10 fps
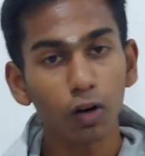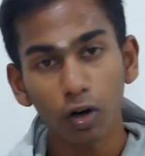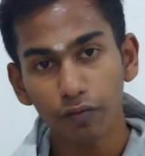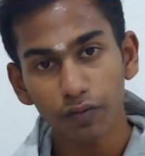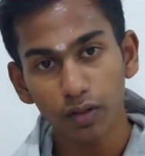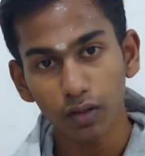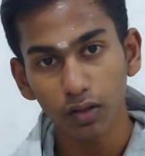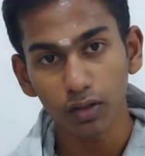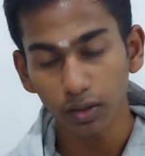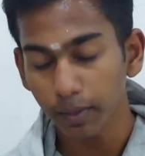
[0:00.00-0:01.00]
of
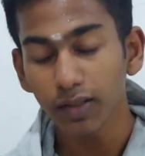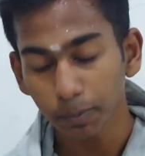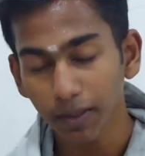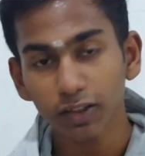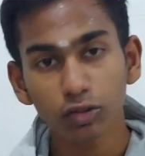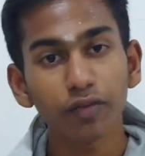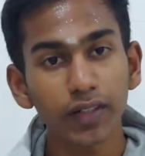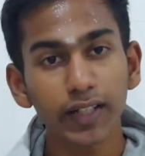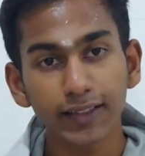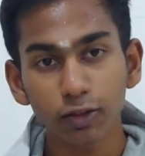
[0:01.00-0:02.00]
the prices of
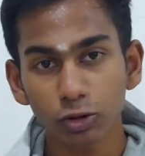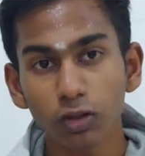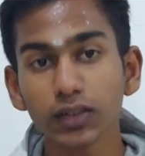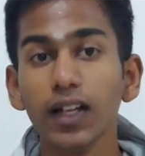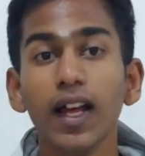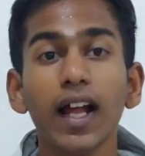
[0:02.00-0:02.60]
index and stocks,